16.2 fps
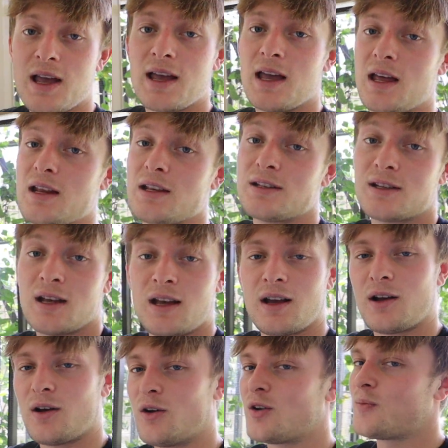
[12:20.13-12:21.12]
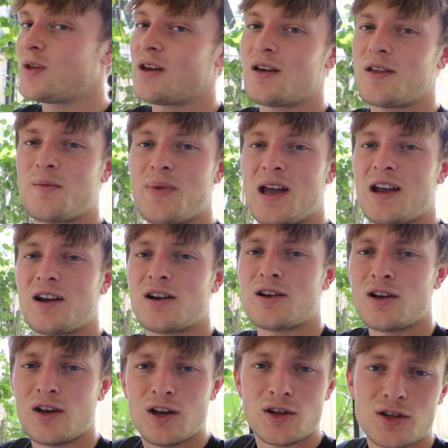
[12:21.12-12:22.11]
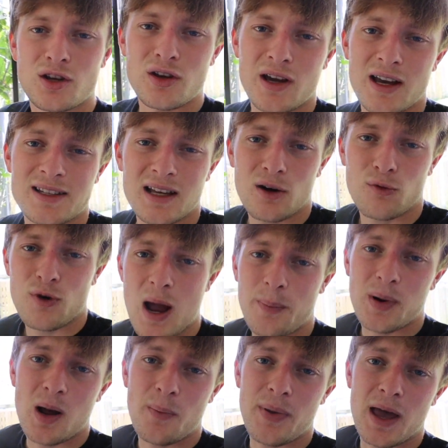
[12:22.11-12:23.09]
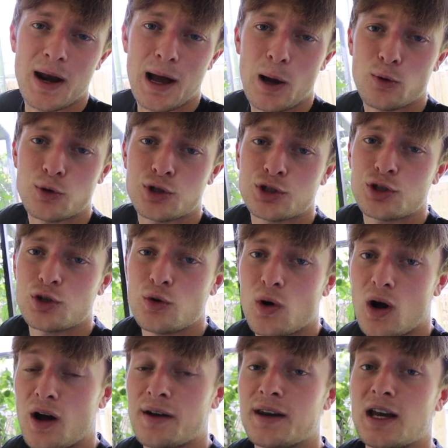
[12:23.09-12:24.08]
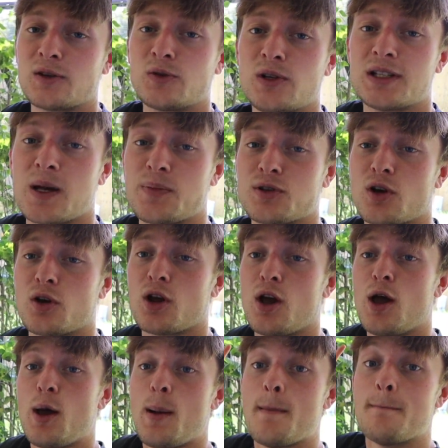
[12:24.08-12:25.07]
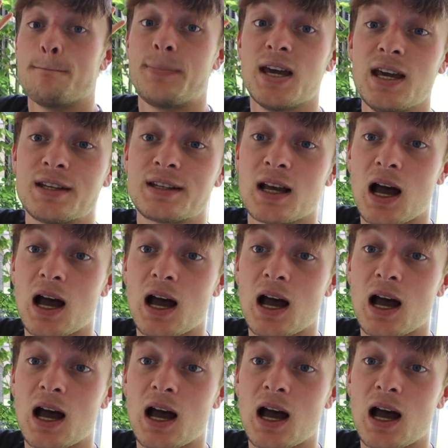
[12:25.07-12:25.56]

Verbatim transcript: It is going to be another banger. So you guys, that'll wrap it up, and I will see you on next week's episode. Peace